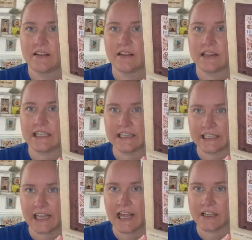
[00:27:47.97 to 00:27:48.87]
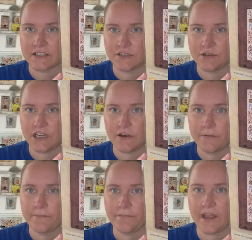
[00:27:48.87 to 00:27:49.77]
Lila
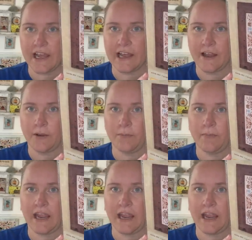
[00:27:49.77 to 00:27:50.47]
Studio. And